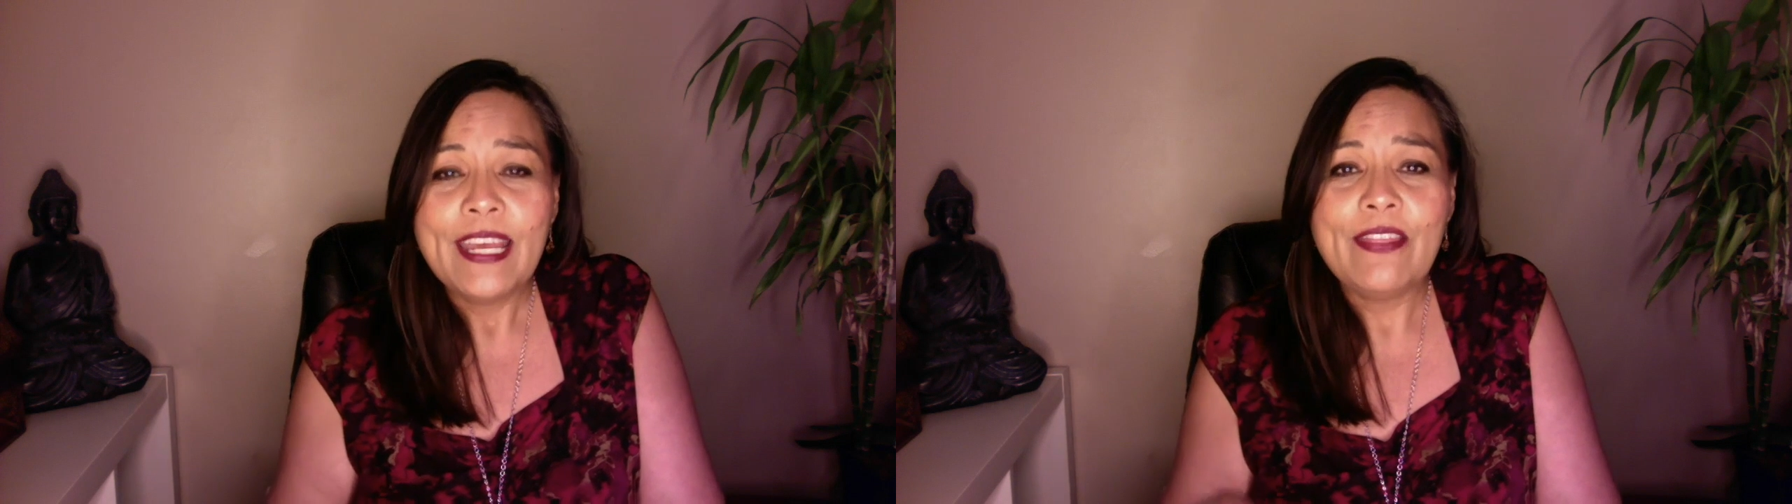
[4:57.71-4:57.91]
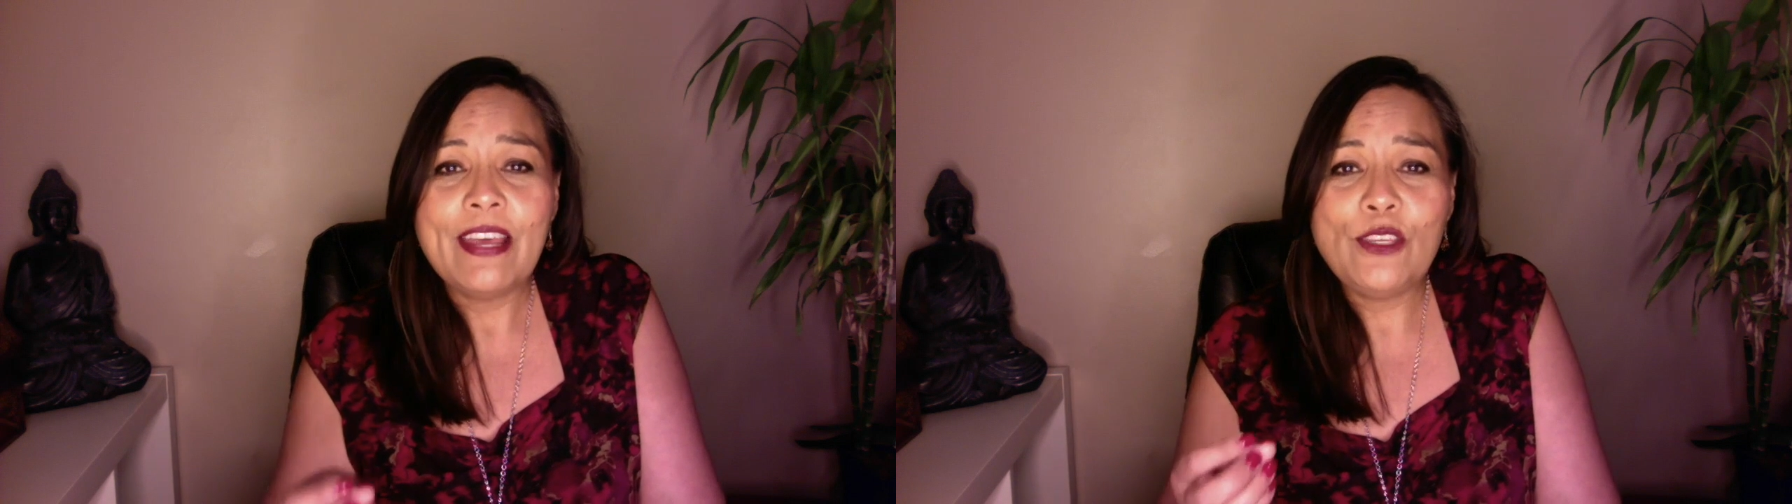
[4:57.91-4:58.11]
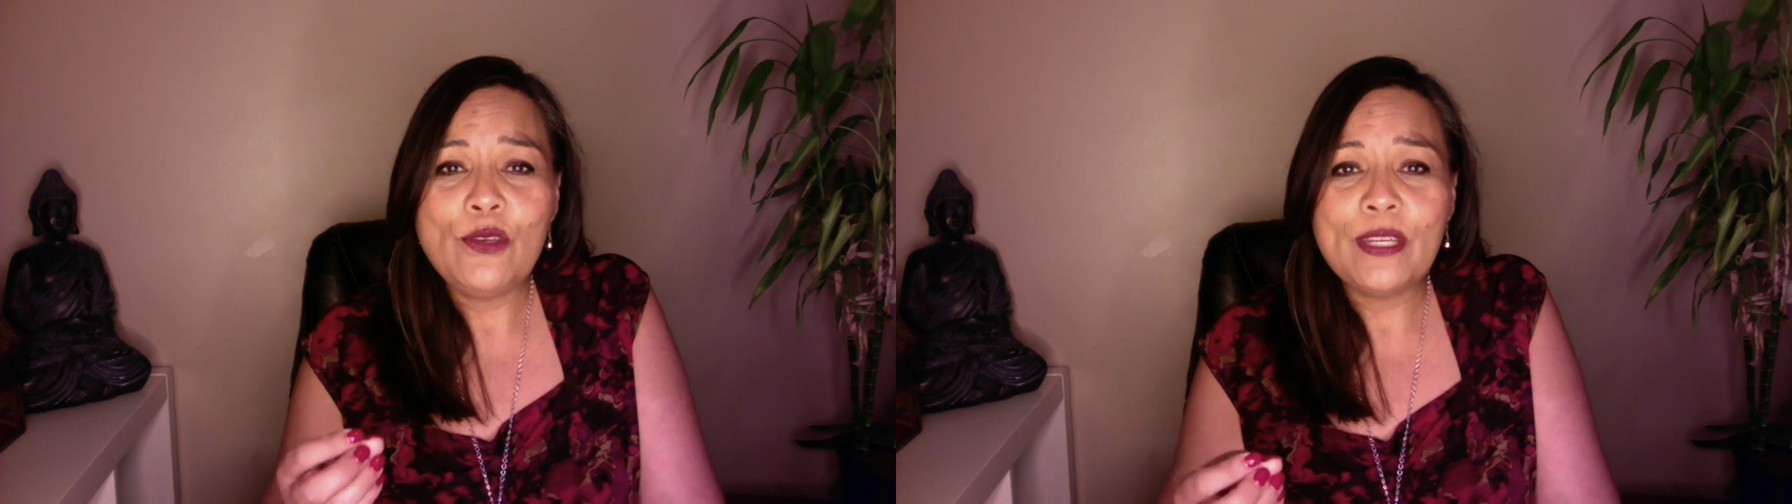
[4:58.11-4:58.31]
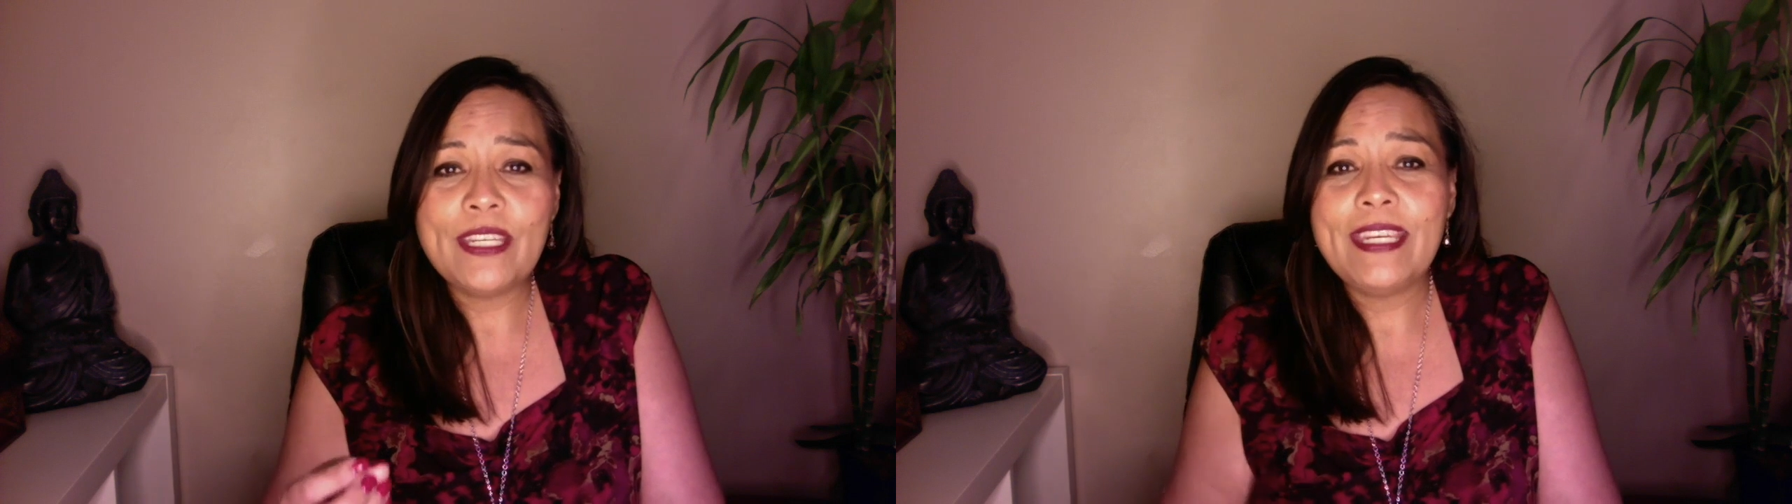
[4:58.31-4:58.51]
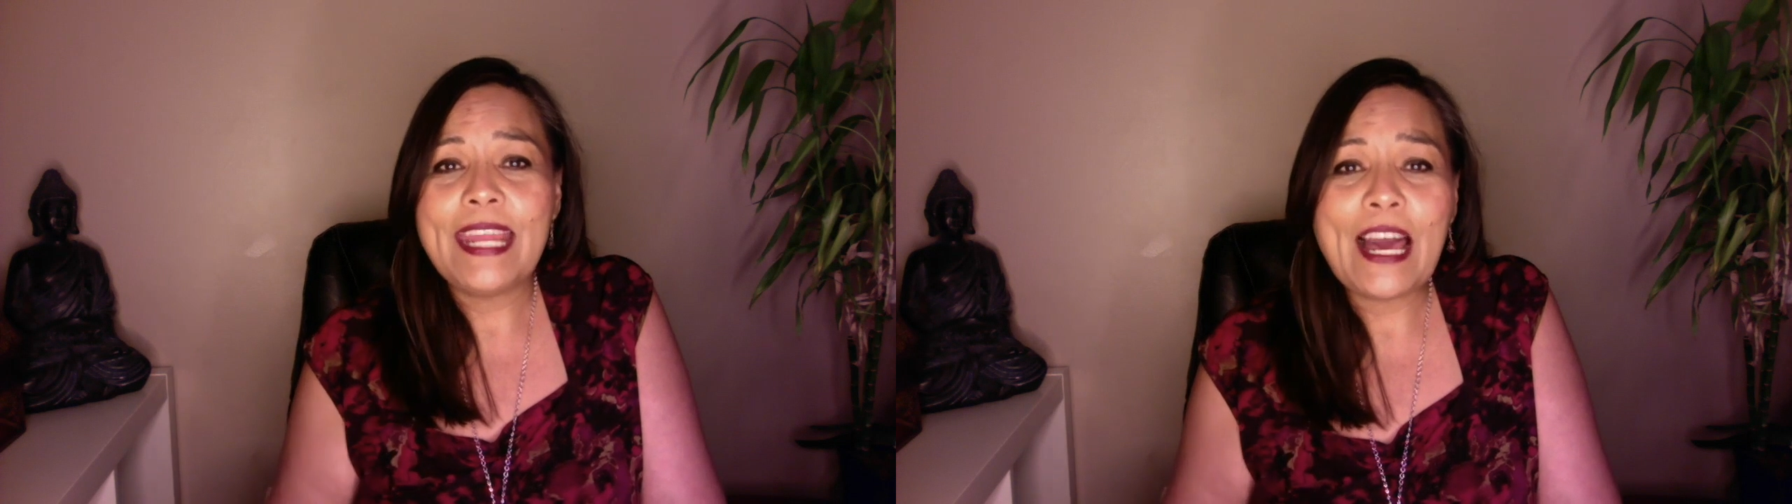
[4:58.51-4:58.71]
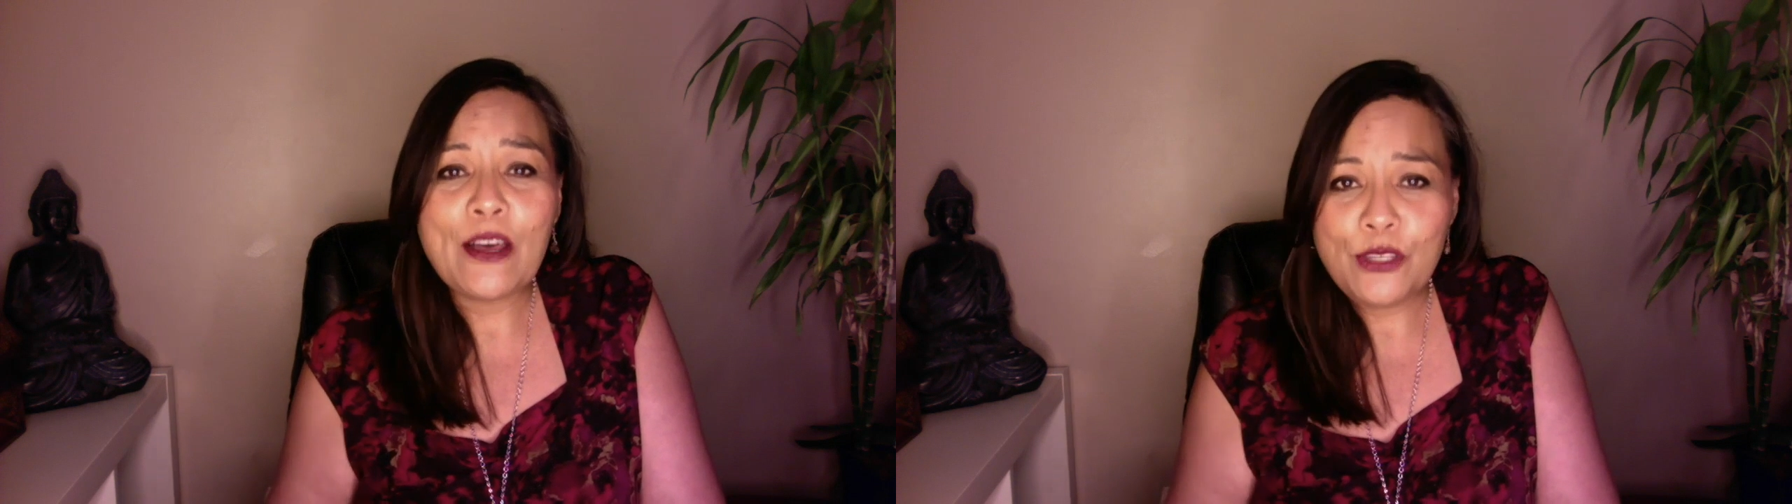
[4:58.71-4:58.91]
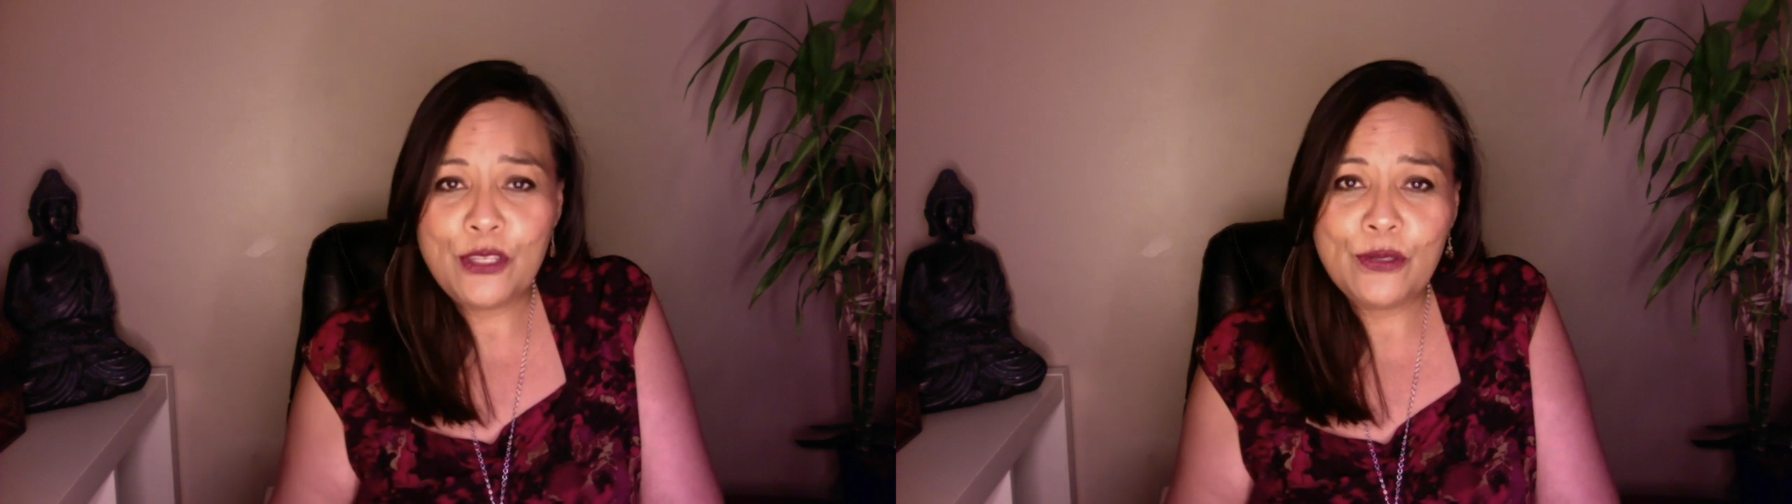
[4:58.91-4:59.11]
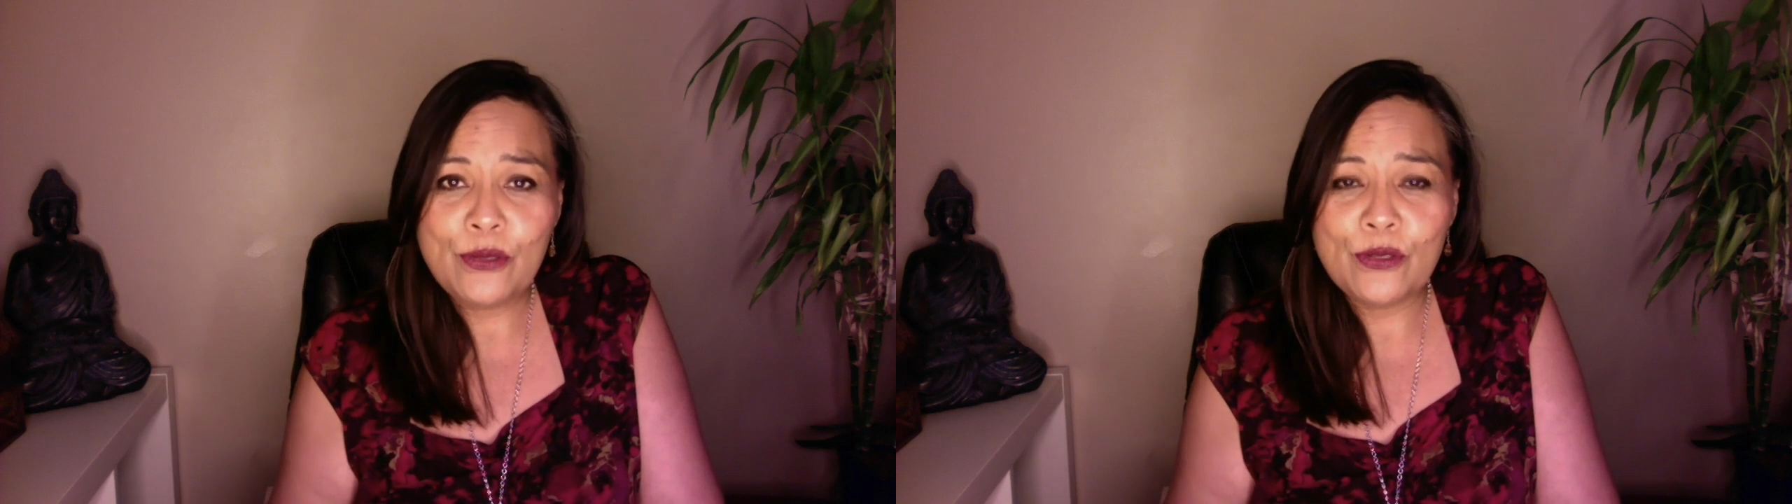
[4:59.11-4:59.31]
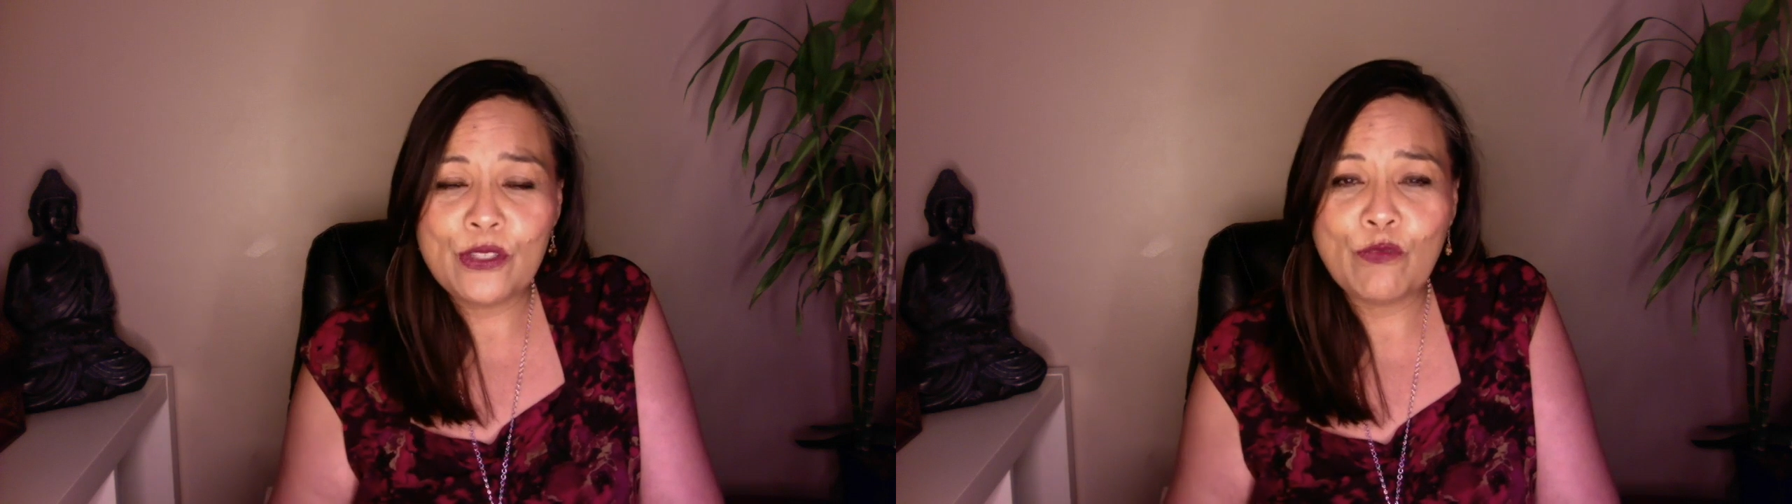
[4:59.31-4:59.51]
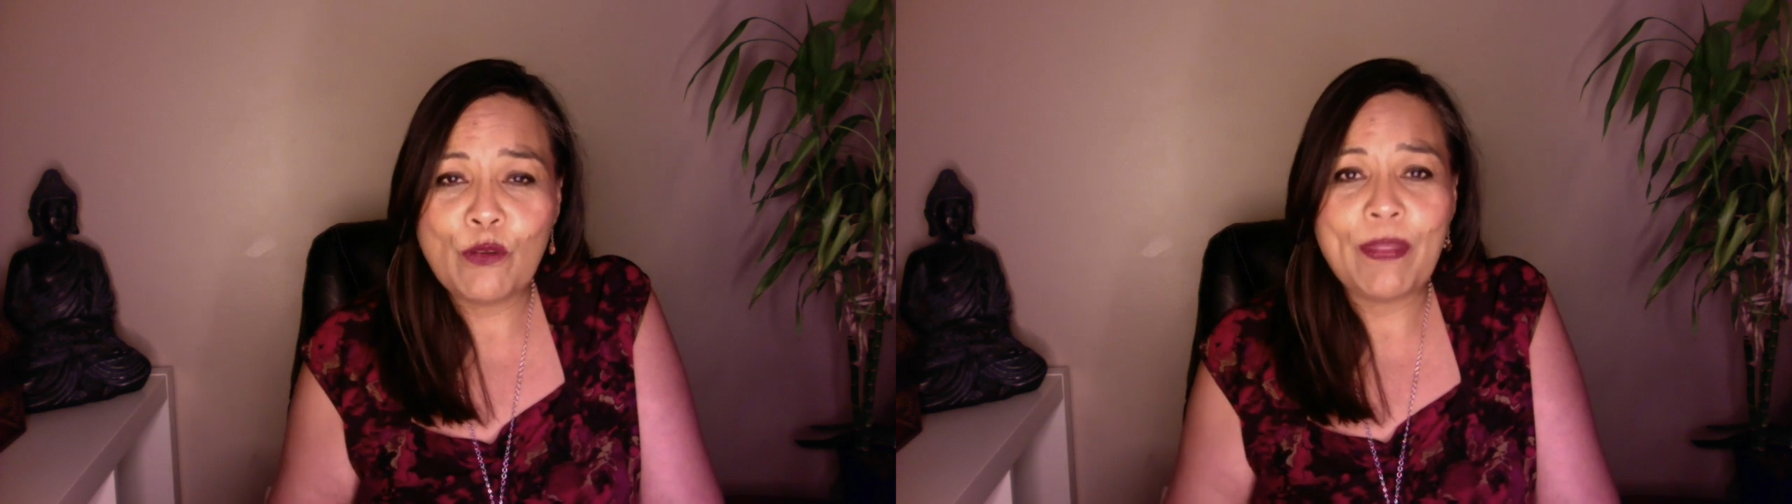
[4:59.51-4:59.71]
that you can now use
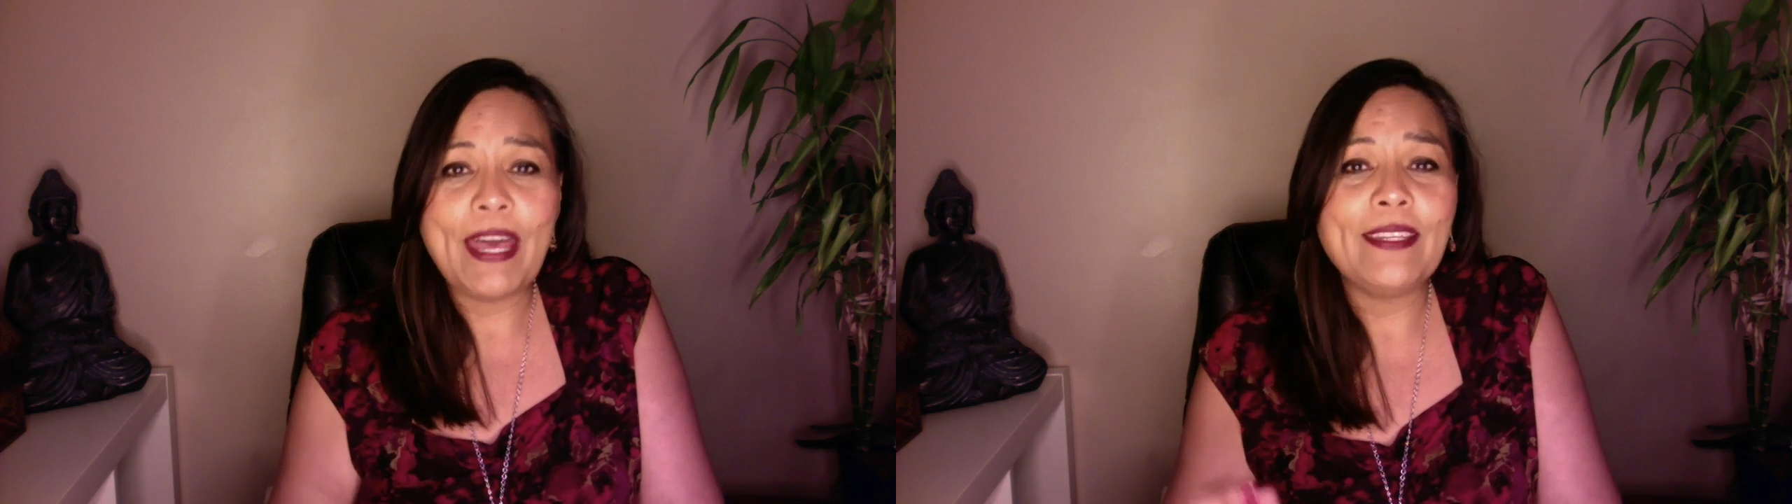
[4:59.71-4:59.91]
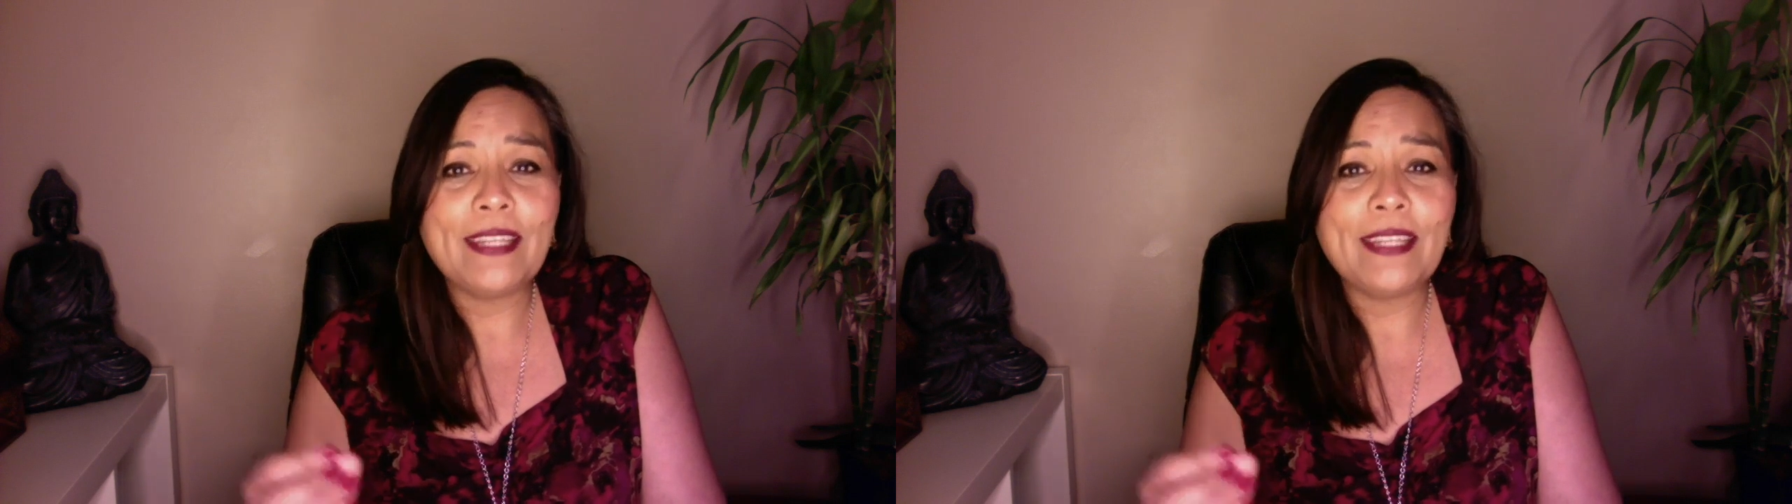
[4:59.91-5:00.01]
from that